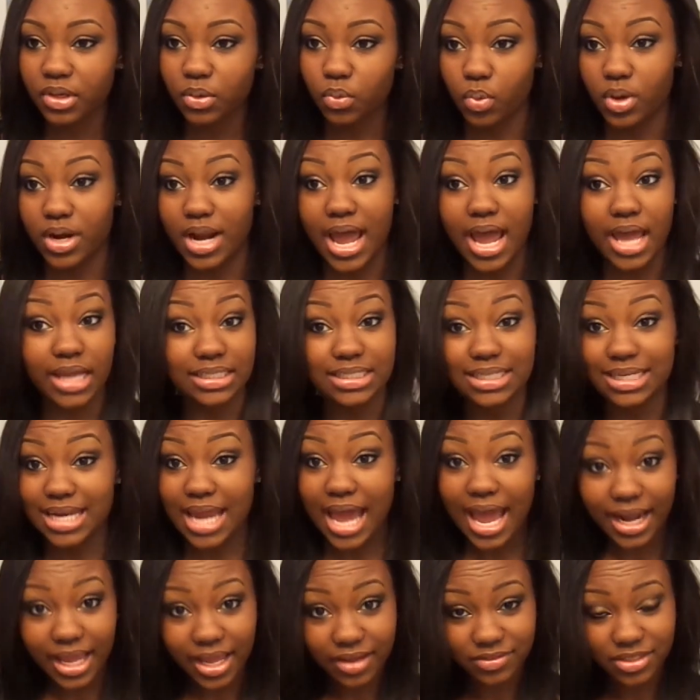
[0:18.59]
when I did
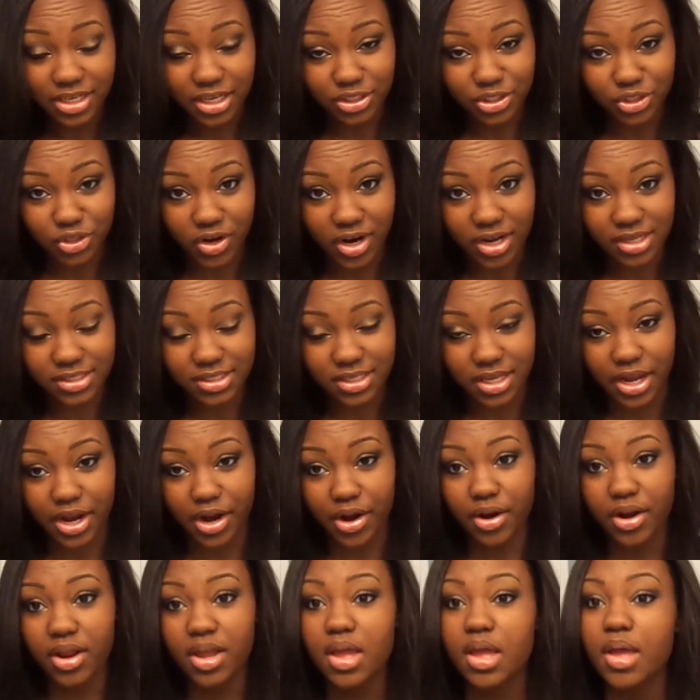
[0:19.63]
not have texturized
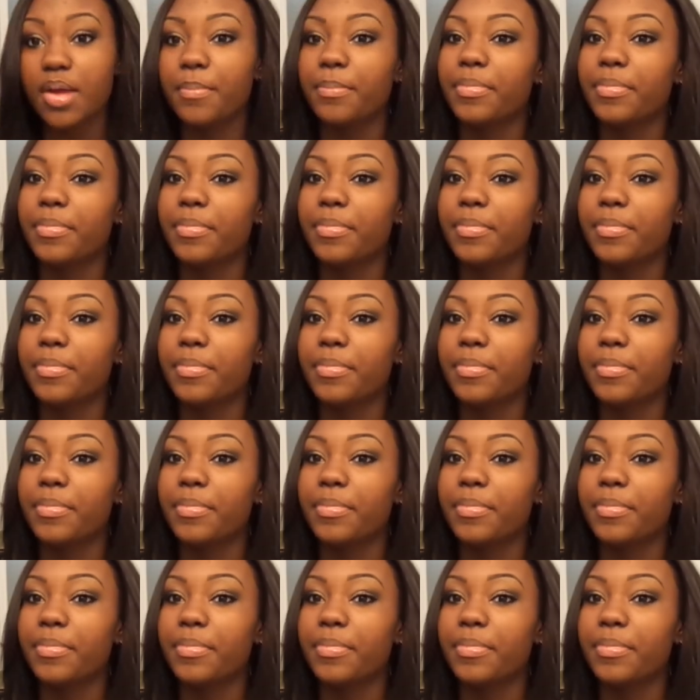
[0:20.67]
hair,